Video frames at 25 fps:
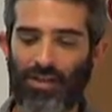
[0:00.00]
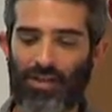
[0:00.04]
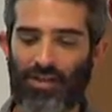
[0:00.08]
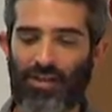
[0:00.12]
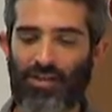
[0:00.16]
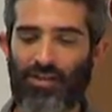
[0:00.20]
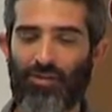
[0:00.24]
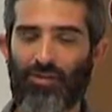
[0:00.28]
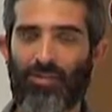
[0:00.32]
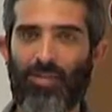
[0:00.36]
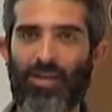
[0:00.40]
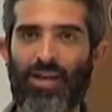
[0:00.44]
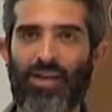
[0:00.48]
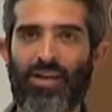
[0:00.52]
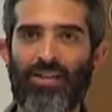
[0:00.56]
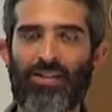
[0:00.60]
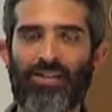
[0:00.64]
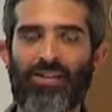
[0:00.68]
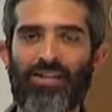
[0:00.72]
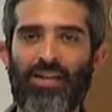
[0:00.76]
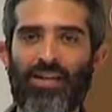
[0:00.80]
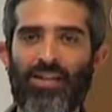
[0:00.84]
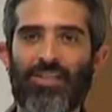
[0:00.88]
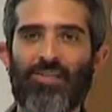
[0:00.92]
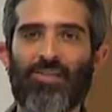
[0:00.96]
Um, and
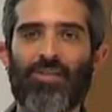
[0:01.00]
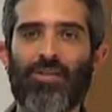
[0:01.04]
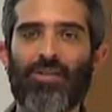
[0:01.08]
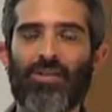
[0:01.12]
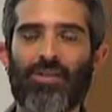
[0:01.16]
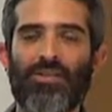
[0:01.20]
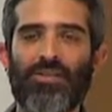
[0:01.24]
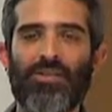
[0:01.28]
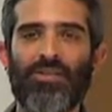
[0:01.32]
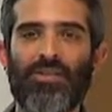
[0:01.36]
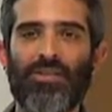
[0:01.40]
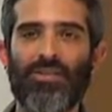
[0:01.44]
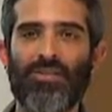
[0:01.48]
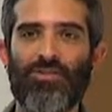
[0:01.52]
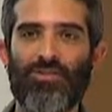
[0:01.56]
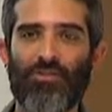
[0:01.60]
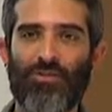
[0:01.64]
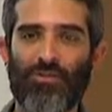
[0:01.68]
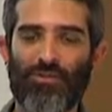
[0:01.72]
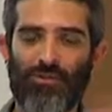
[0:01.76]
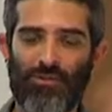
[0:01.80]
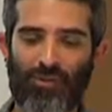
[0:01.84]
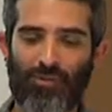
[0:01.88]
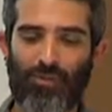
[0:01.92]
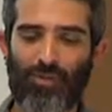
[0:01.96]
it's nice because it's
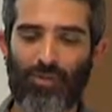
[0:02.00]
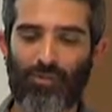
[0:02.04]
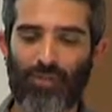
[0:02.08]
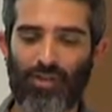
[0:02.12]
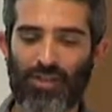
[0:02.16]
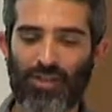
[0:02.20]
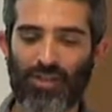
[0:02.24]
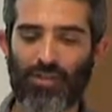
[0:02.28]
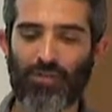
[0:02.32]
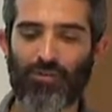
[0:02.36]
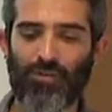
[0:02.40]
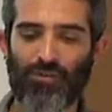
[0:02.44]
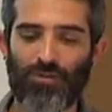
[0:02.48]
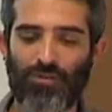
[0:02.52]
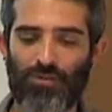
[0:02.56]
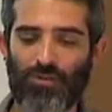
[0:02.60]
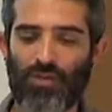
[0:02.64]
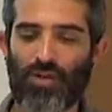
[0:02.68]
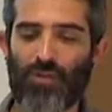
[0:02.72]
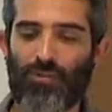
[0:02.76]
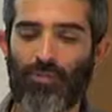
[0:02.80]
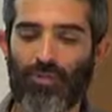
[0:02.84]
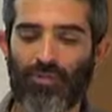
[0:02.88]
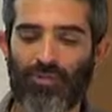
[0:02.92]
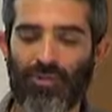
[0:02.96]
sort of a public use.
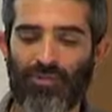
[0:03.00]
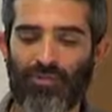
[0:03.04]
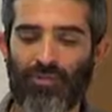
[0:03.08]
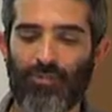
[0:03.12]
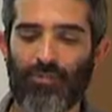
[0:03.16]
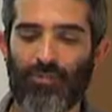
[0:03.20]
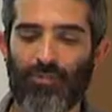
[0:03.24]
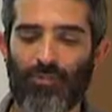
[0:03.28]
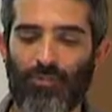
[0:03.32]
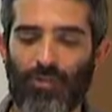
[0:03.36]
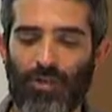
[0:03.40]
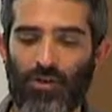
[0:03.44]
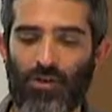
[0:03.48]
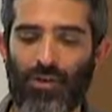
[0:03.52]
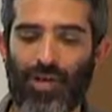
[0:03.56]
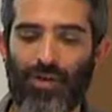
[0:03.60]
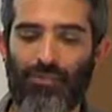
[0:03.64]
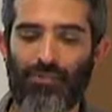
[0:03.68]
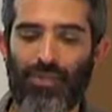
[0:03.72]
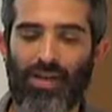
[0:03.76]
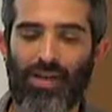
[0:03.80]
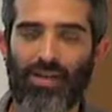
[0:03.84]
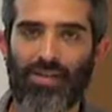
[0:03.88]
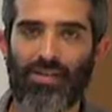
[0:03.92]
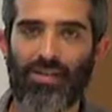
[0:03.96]
So I put stuff in
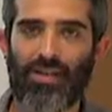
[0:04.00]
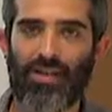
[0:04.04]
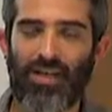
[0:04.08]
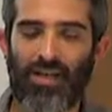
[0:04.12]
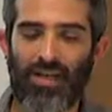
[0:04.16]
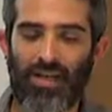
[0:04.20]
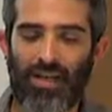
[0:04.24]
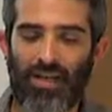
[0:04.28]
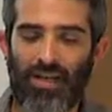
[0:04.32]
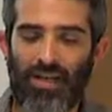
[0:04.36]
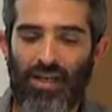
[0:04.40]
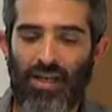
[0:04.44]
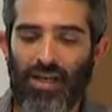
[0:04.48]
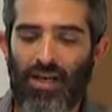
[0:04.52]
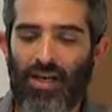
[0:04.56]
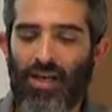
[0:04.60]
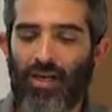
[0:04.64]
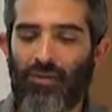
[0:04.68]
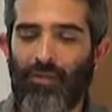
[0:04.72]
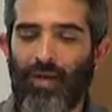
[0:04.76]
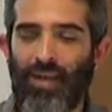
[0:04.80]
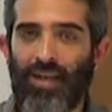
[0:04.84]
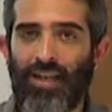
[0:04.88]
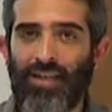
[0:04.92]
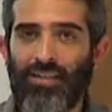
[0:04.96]
collab-maint.
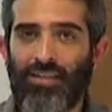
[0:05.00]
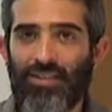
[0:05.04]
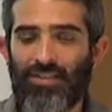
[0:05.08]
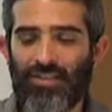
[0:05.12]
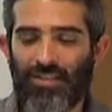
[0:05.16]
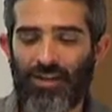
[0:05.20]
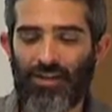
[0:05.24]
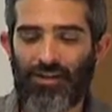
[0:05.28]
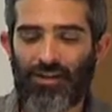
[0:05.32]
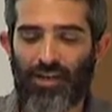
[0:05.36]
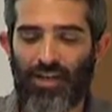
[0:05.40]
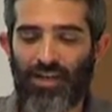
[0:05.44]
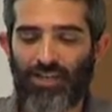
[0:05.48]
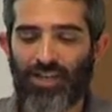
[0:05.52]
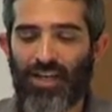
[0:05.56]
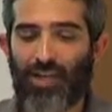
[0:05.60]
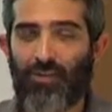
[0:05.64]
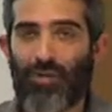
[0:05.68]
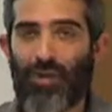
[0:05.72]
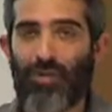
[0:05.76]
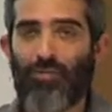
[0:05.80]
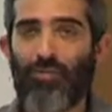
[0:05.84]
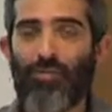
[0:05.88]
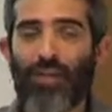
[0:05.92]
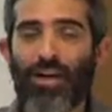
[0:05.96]
Um, I like to standardize how
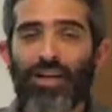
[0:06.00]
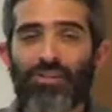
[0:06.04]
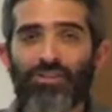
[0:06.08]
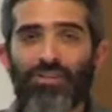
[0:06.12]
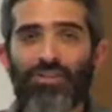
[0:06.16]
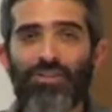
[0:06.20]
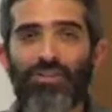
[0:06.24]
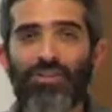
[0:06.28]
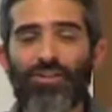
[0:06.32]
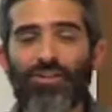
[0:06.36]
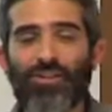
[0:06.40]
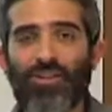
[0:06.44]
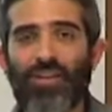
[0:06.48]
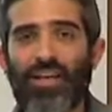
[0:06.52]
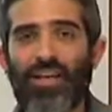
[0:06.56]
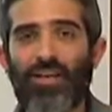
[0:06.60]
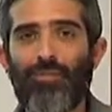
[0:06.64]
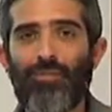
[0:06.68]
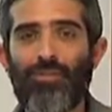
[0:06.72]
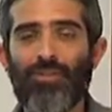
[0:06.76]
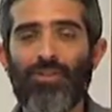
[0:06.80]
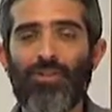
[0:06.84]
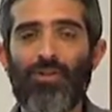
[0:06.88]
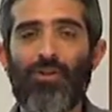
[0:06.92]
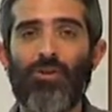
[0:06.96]
my branches are
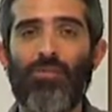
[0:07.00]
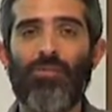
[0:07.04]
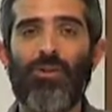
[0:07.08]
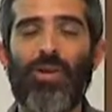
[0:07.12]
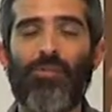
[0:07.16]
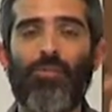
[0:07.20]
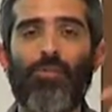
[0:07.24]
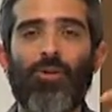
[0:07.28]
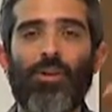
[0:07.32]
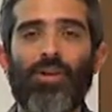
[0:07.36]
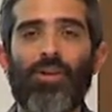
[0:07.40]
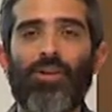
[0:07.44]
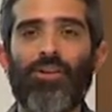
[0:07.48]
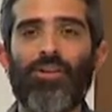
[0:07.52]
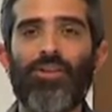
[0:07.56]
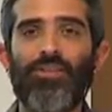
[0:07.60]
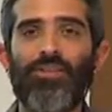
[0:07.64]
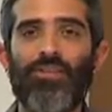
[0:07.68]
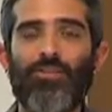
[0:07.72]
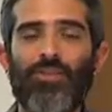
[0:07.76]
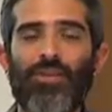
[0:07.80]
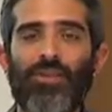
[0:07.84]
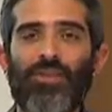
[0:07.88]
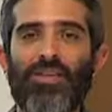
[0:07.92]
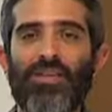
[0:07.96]
named. So if I'm working on
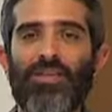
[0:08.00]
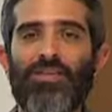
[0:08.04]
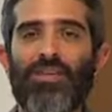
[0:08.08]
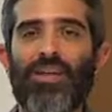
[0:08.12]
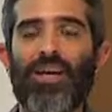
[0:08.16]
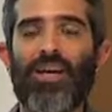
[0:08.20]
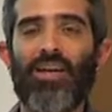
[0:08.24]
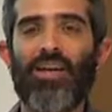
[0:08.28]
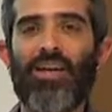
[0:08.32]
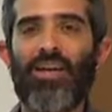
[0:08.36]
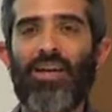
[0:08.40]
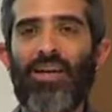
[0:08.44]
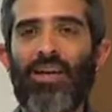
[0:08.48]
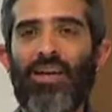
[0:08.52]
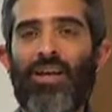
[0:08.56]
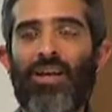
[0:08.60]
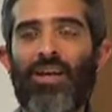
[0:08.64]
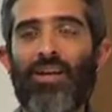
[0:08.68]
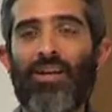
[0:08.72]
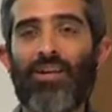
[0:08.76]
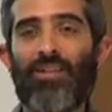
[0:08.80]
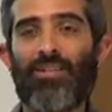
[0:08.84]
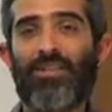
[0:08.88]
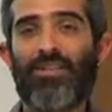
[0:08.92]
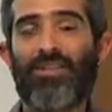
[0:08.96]
something that's got
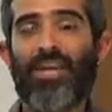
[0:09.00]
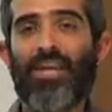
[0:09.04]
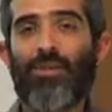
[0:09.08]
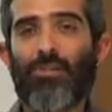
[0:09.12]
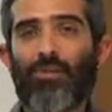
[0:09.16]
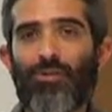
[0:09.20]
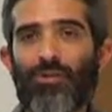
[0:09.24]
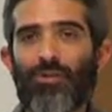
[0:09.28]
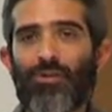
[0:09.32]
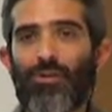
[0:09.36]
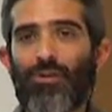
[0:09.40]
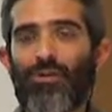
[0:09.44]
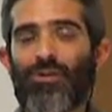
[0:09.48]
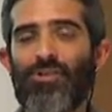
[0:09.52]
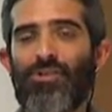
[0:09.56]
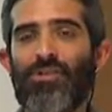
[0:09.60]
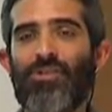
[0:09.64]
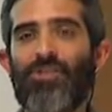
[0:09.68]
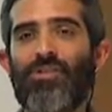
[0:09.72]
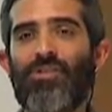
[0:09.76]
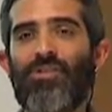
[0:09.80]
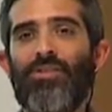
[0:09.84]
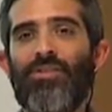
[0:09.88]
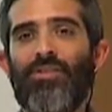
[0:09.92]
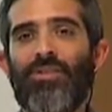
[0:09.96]
a stable
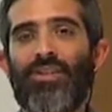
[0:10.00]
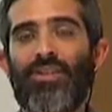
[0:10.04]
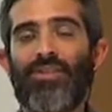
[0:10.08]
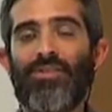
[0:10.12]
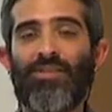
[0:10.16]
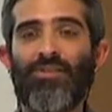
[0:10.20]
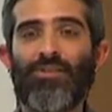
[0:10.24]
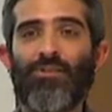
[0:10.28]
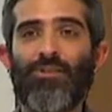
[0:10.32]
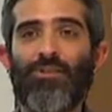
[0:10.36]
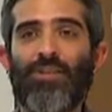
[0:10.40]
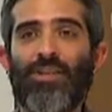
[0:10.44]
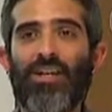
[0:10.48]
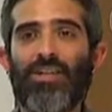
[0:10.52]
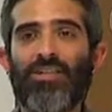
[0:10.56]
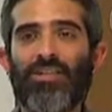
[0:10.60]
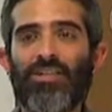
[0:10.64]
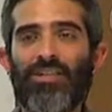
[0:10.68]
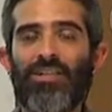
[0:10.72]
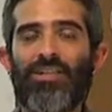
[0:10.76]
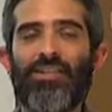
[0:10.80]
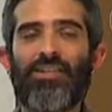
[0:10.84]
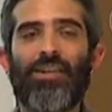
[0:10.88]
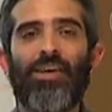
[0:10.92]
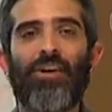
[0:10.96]
version that's for
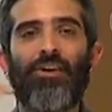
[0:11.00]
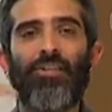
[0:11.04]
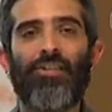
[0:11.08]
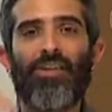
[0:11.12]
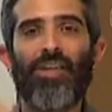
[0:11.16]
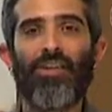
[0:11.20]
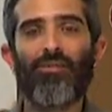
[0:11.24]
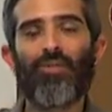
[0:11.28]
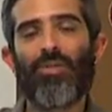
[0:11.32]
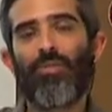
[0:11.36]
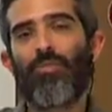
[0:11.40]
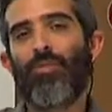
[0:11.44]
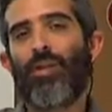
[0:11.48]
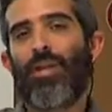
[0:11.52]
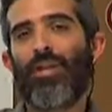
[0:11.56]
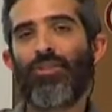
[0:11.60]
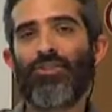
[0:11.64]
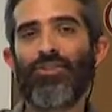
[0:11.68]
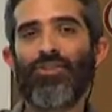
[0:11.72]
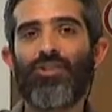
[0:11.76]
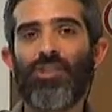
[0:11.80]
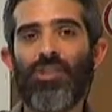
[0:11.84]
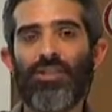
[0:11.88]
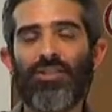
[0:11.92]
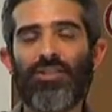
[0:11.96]
Jesse, I'll name the
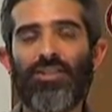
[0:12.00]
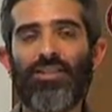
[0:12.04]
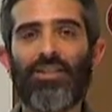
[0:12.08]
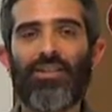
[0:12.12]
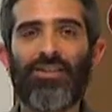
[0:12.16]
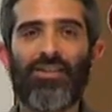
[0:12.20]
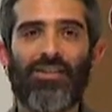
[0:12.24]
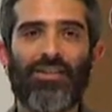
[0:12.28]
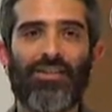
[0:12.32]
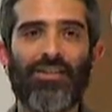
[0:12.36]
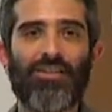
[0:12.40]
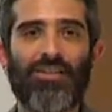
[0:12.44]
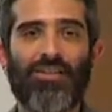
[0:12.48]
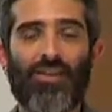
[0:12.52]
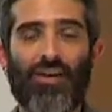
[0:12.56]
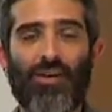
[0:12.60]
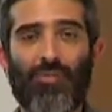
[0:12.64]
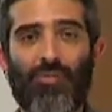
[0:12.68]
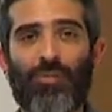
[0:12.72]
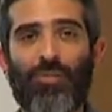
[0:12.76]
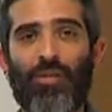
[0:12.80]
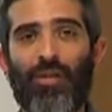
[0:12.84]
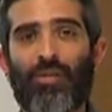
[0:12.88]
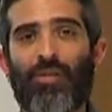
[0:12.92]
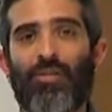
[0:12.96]
branch Jesse because I'll
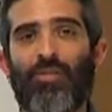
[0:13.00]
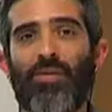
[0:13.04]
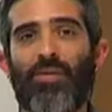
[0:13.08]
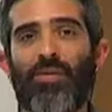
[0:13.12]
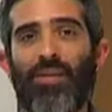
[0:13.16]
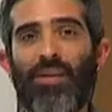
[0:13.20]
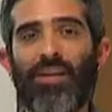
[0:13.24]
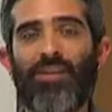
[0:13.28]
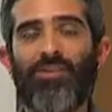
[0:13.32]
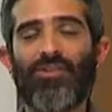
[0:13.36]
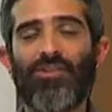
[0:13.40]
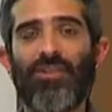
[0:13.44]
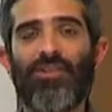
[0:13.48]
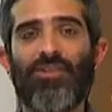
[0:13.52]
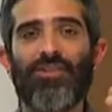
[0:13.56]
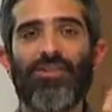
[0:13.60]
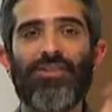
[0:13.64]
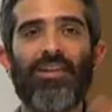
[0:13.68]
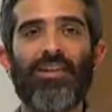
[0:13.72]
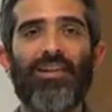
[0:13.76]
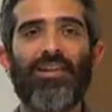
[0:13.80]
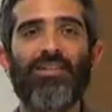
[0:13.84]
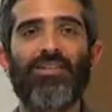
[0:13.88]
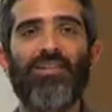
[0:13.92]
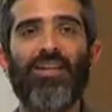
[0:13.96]
probably be making changes,
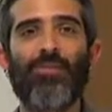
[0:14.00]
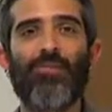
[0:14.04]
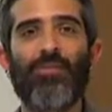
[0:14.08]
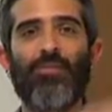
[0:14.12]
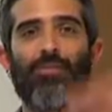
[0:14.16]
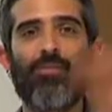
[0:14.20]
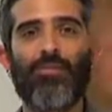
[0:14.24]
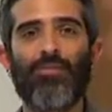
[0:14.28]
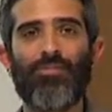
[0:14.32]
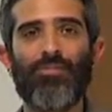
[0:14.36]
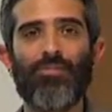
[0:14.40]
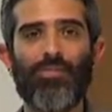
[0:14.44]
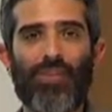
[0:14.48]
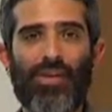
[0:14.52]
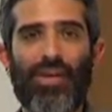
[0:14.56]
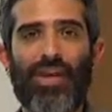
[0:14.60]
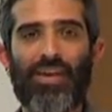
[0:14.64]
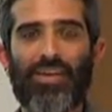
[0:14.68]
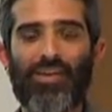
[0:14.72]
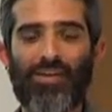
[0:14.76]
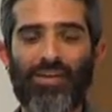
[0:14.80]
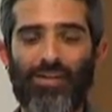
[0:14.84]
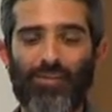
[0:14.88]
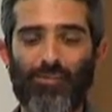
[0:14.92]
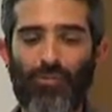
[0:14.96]
like I said, when
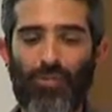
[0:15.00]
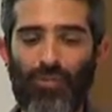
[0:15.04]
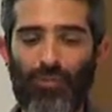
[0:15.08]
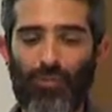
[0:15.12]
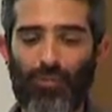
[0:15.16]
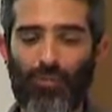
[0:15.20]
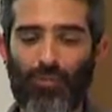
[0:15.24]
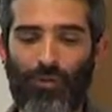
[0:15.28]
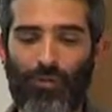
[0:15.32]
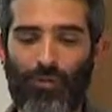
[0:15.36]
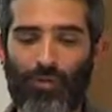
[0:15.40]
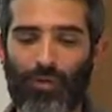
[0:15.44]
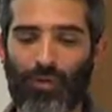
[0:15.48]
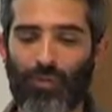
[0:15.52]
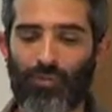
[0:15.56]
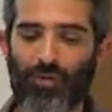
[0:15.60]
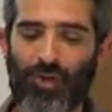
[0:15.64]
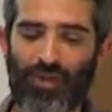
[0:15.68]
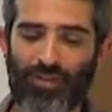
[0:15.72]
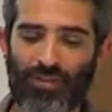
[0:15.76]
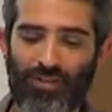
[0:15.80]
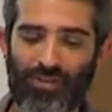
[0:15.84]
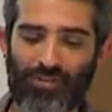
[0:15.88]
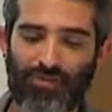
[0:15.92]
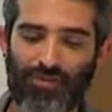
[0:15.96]
editing mul multiple
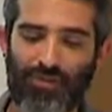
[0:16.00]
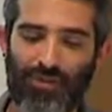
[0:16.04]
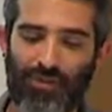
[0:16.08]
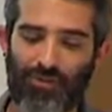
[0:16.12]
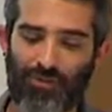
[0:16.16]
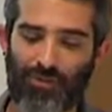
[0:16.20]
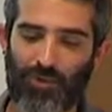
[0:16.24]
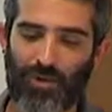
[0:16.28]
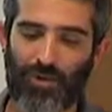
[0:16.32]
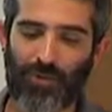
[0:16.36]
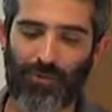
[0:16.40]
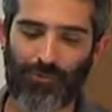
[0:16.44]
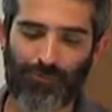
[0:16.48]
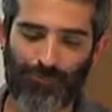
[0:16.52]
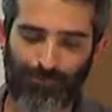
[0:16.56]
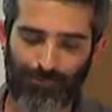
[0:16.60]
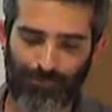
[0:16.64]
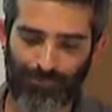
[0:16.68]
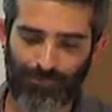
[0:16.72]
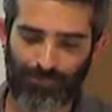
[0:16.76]
branches of software.